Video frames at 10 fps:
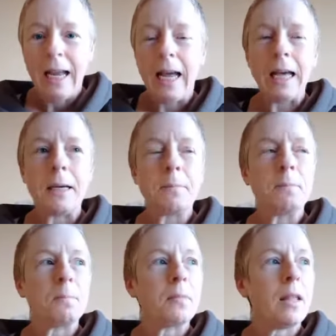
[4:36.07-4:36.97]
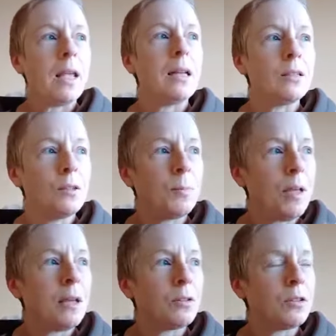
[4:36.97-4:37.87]
lovely. And it's
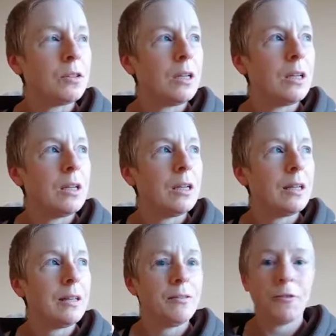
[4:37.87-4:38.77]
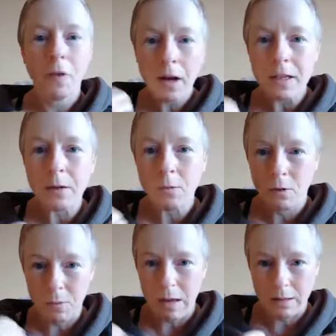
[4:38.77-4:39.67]
about fighting
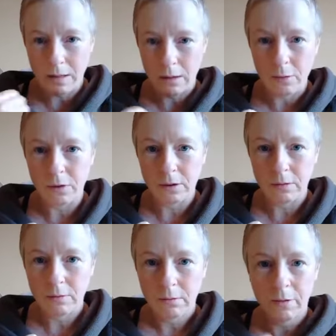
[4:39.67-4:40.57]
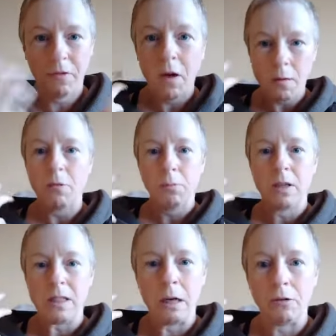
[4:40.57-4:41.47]
with ourselves. A fight with
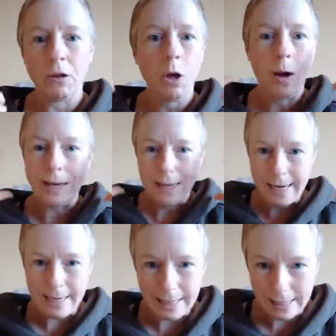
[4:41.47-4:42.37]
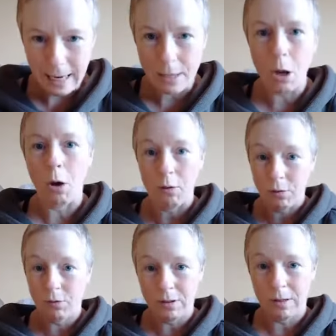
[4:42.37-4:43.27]
myself. You know, I need to say no.
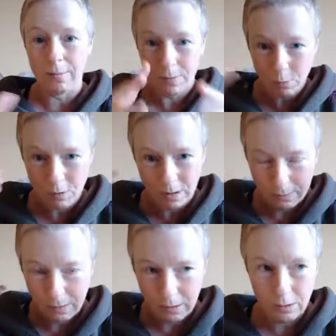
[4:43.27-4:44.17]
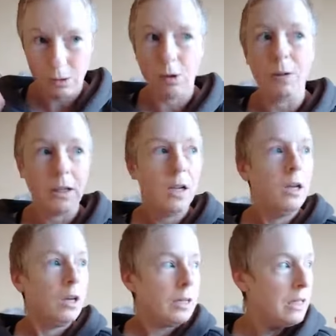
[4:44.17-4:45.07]
This was the comment.
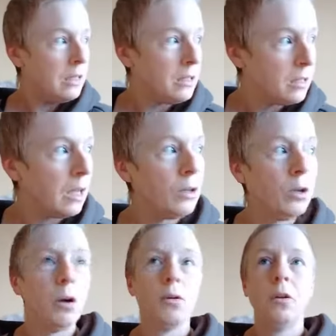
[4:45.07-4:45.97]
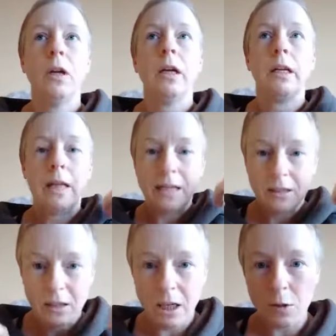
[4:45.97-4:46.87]
I need to say no, and I had
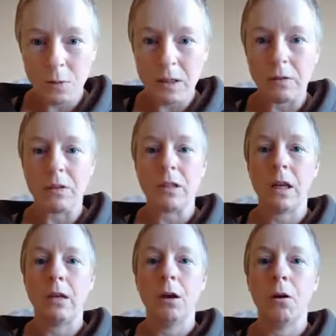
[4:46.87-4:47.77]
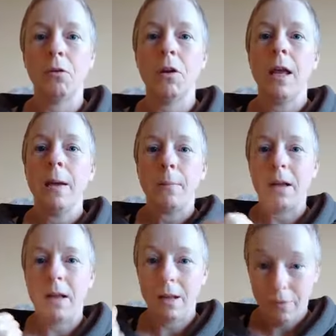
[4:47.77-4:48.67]
to teach myself to say no,
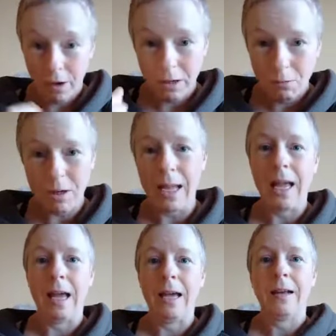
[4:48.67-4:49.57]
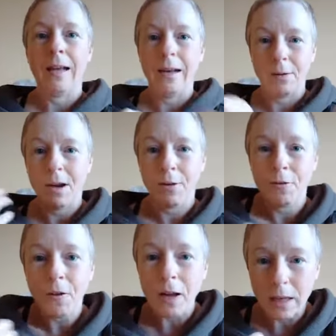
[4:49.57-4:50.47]
but I find it really hard, and I'm kind of
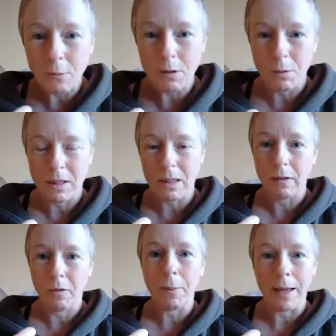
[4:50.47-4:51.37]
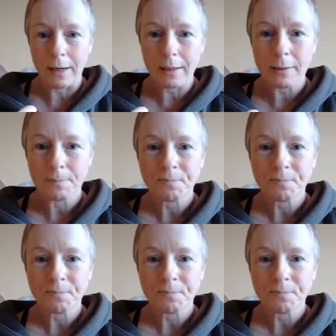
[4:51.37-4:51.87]
fighting with myself about it.